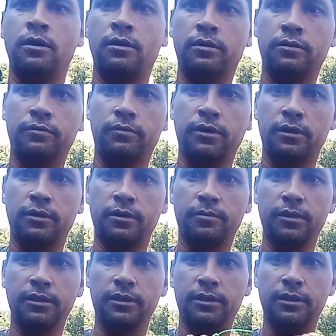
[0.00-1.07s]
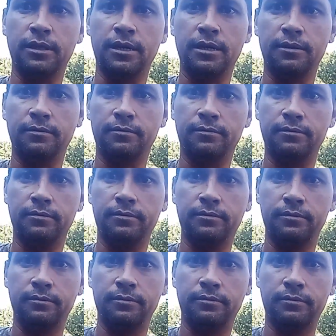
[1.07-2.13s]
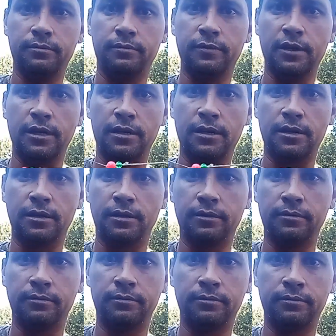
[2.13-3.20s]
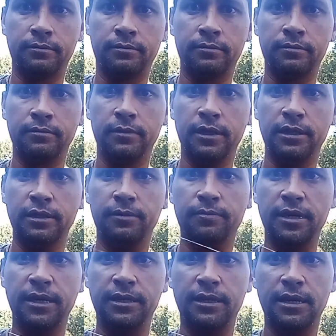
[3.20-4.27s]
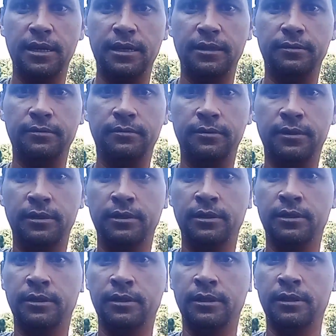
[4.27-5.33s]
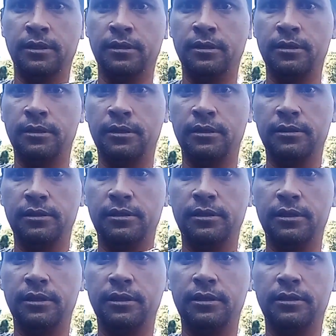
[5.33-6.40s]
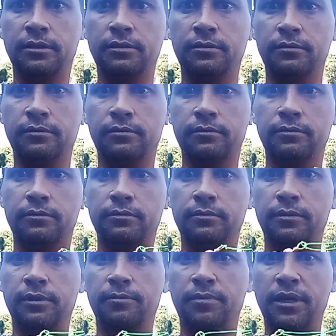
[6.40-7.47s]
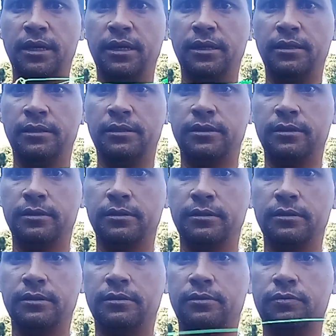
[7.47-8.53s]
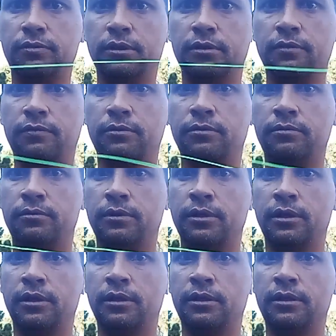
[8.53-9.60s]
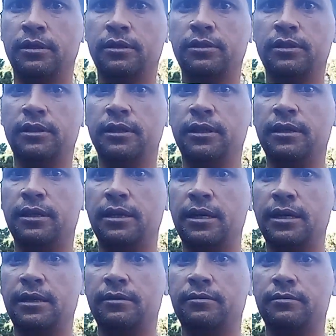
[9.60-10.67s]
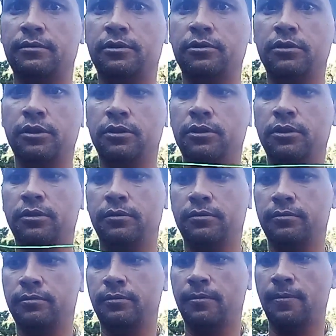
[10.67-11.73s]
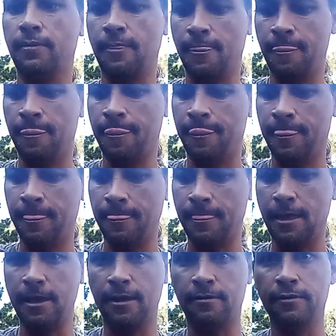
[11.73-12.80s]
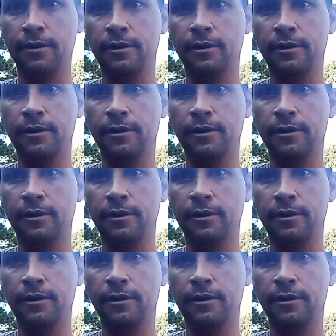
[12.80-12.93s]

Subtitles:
That's what it ought to be looking like. Right there. That's your main line. There's your sinker, your beads, your swivel. There's your leader line to your hook. Now,